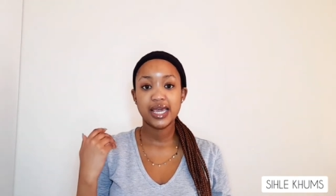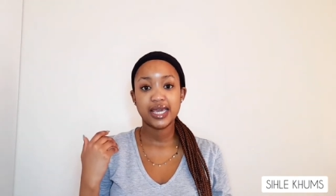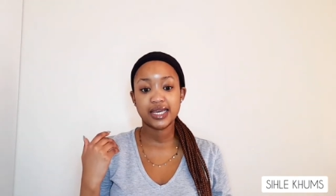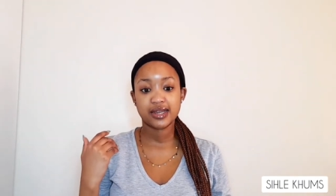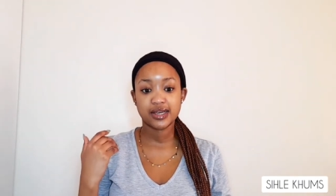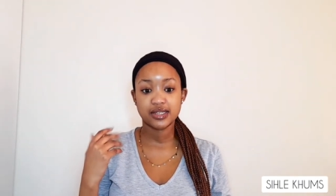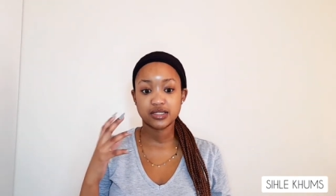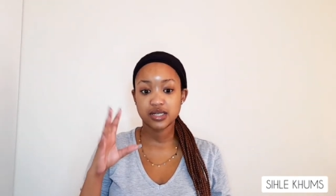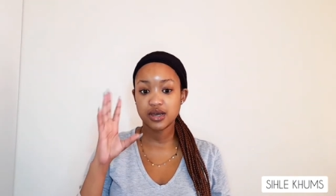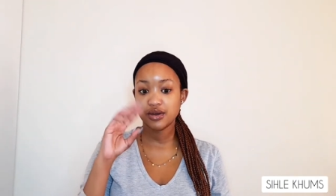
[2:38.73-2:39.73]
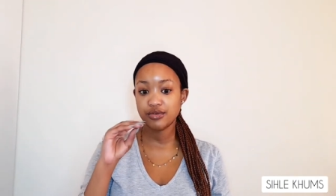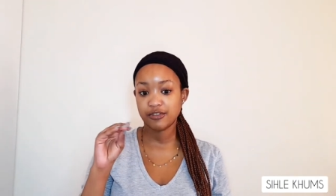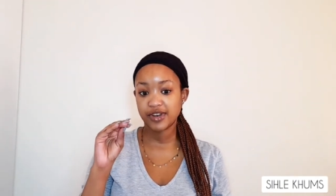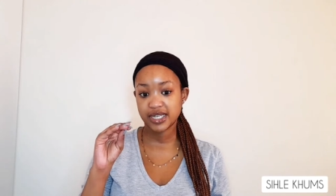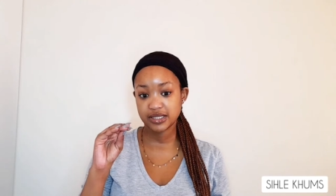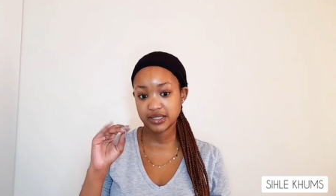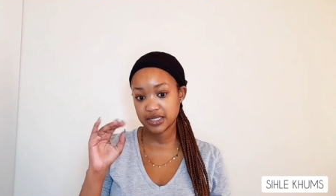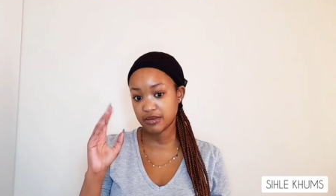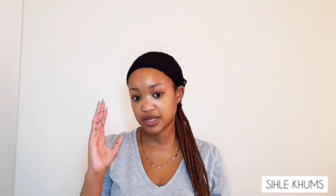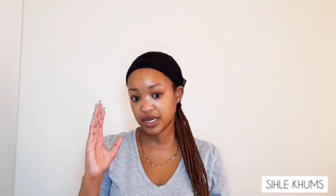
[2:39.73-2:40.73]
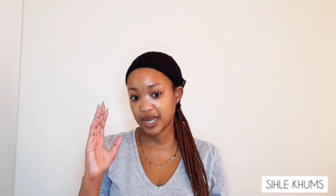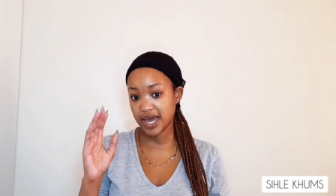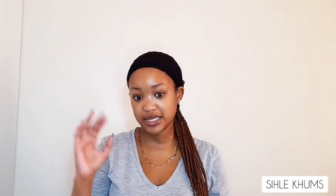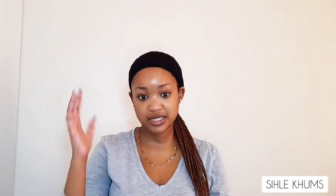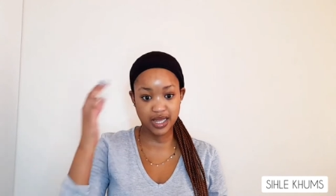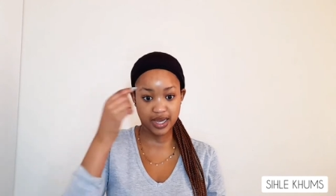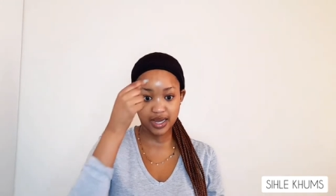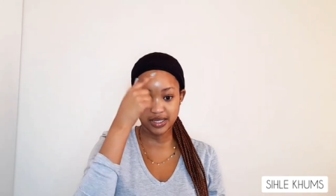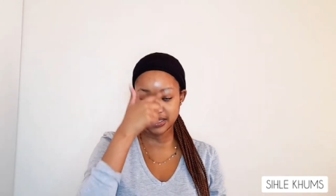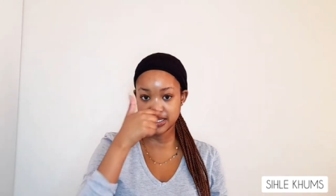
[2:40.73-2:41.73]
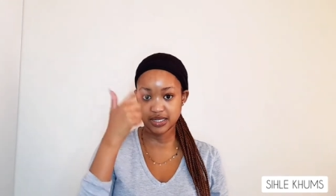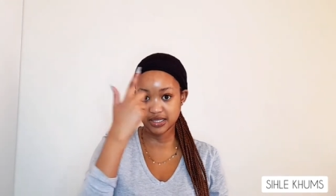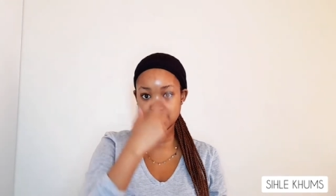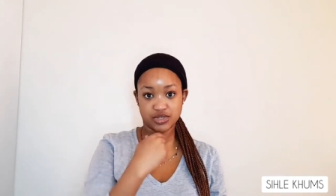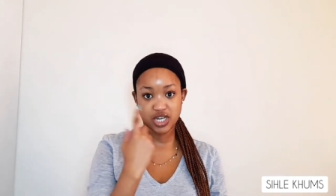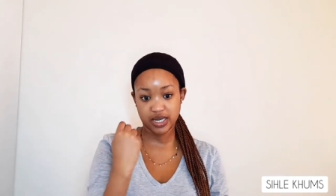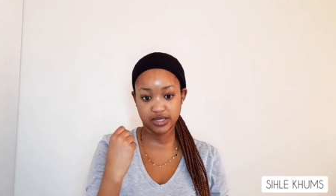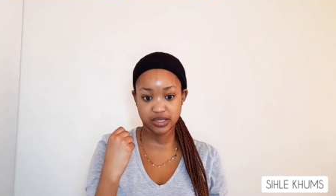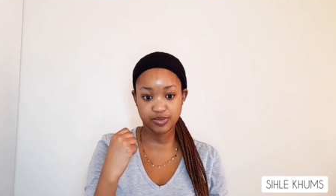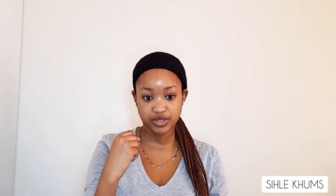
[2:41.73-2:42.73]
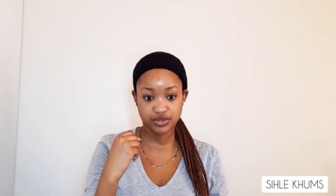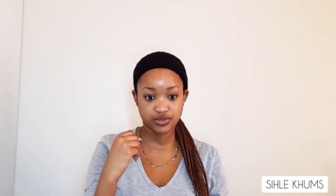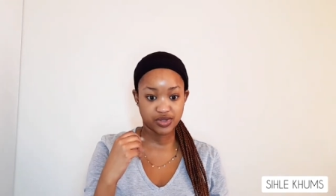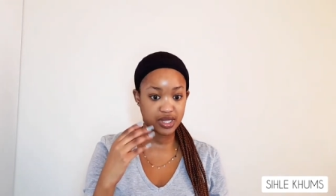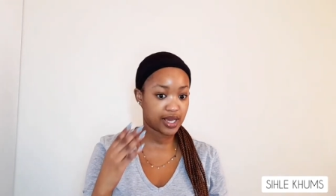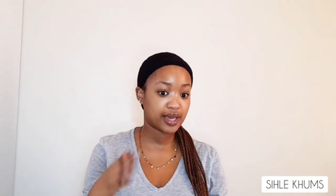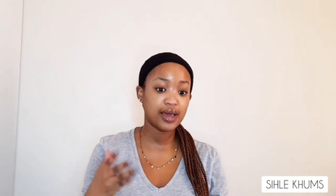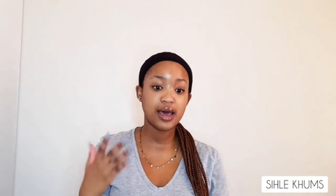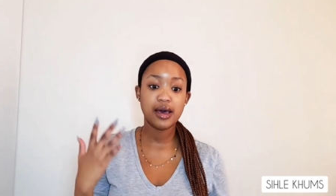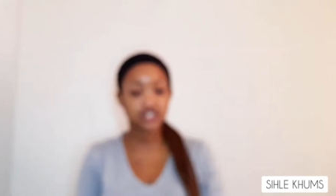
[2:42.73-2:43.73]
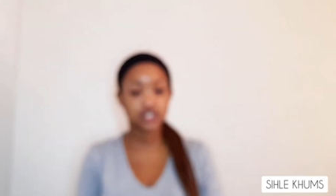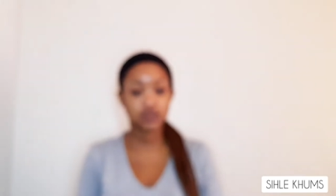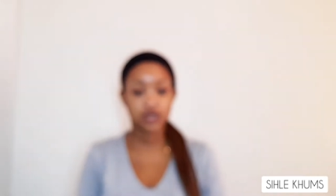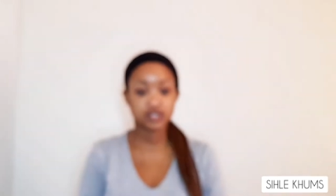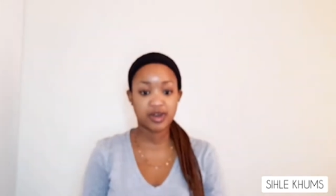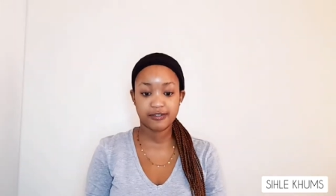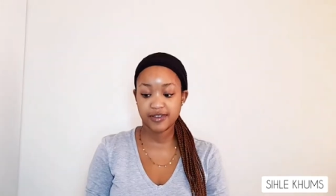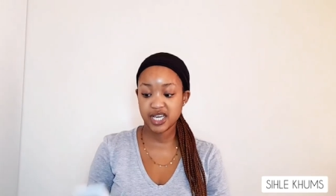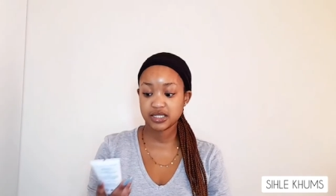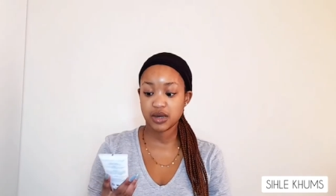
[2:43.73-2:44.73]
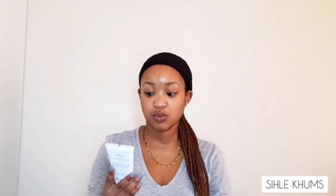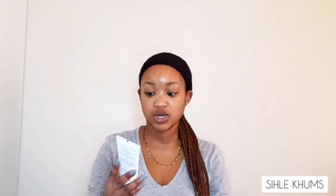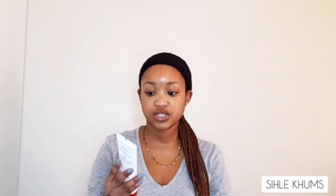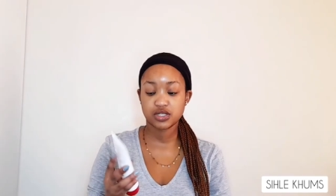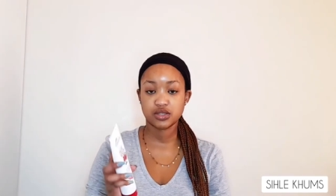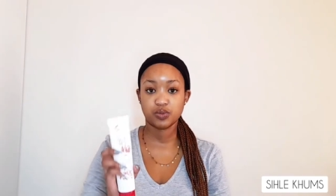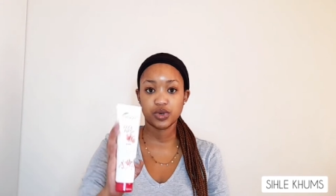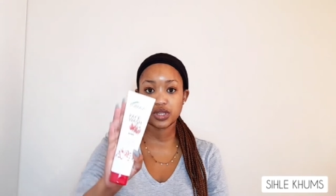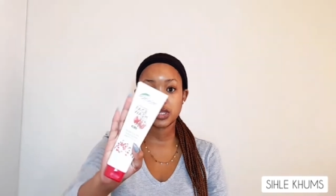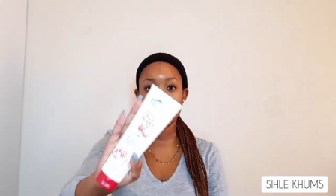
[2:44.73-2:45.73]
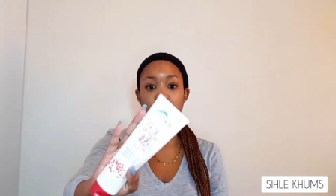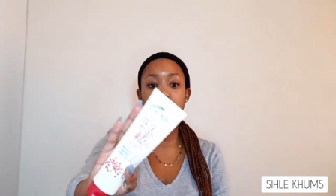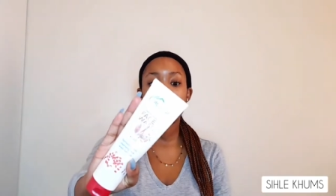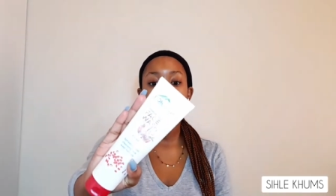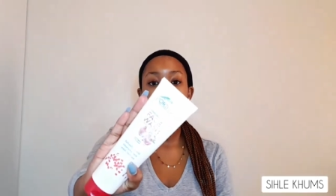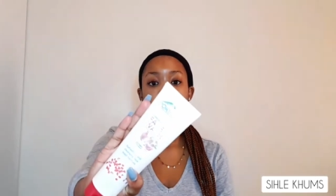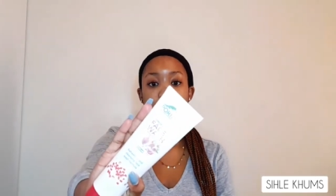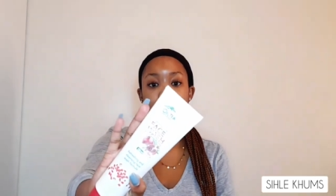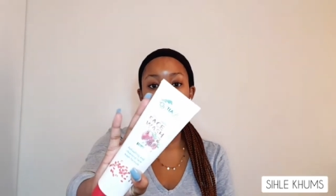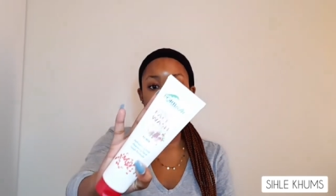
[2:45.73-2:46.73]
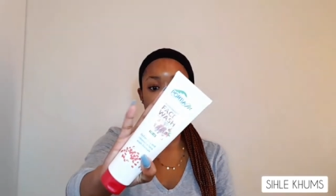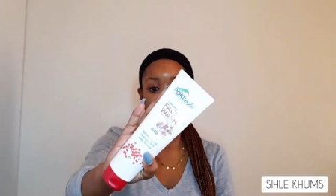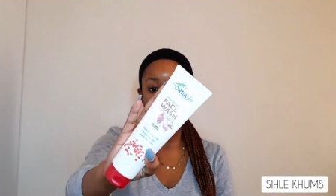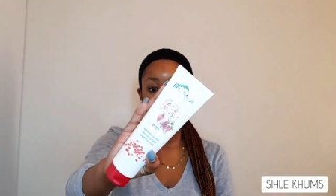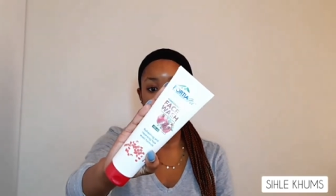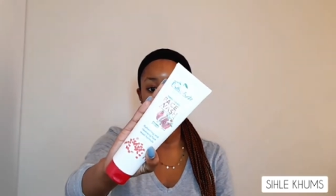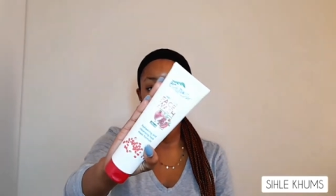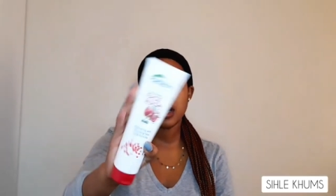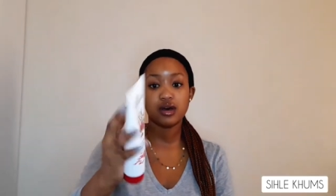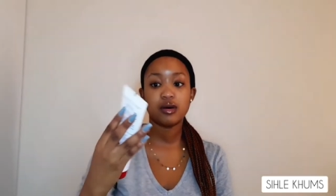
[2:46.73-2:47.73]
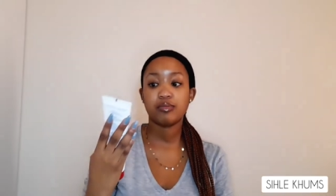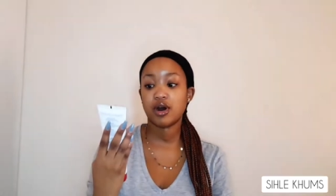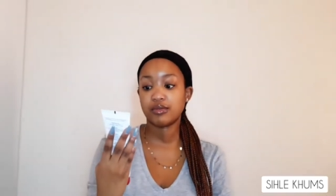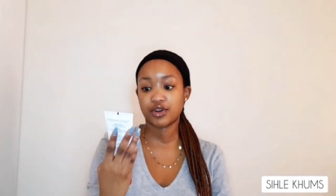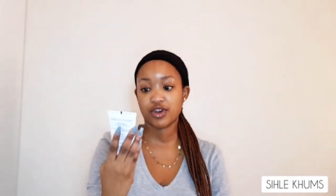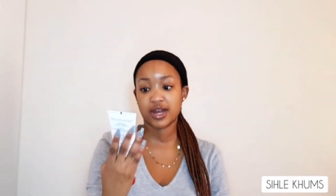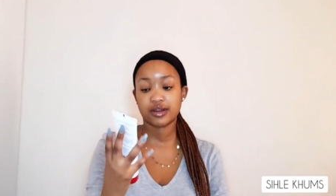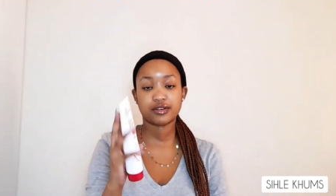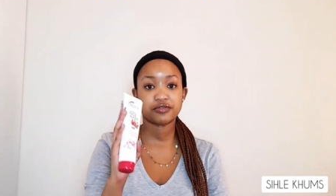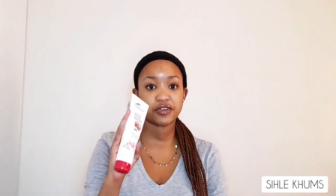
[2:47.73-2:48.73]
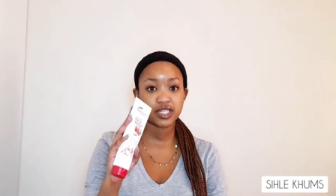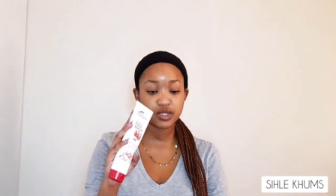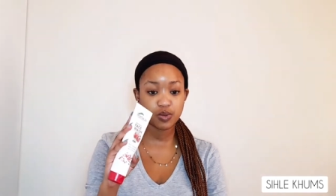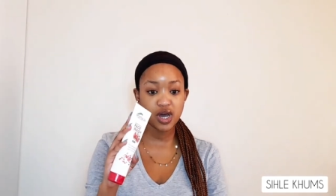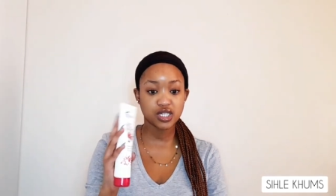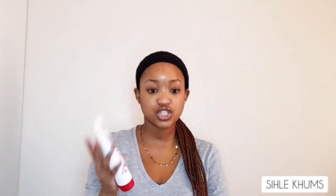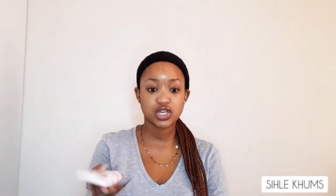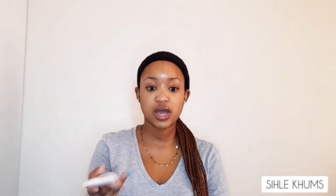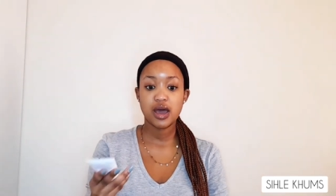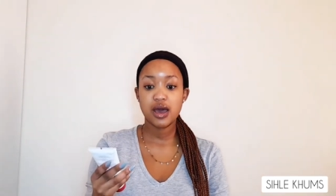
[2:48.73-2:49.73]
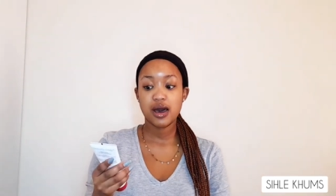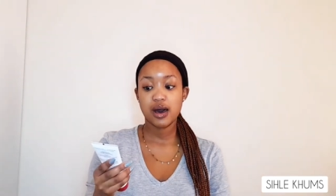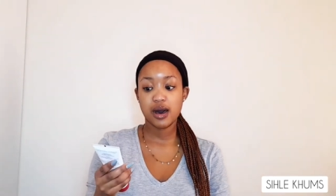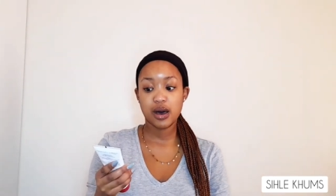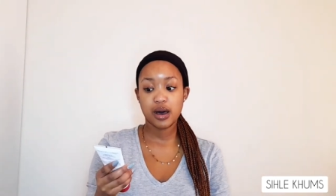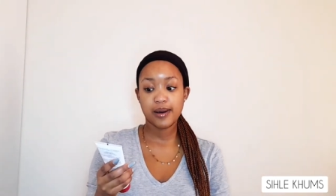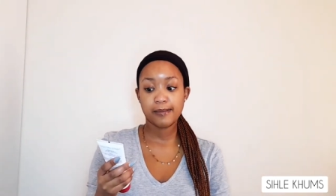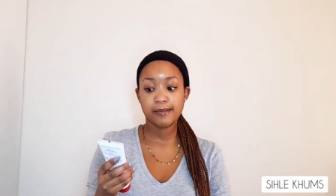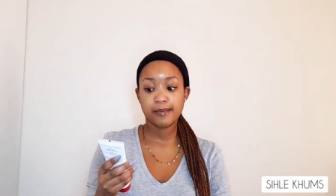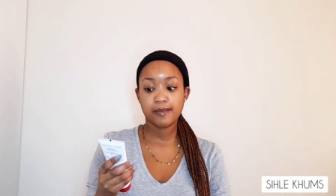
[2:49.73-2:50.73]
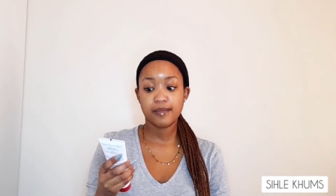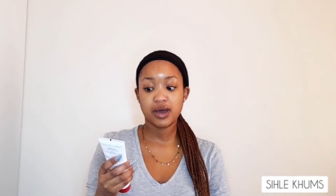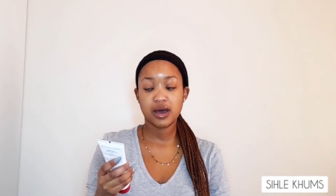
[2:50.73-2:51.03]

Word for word: it is reflecting some of the light. Like I see there's some shiny spots over there. I did just wash my face. I washed it with the Portia M pomegranate face wash. Um,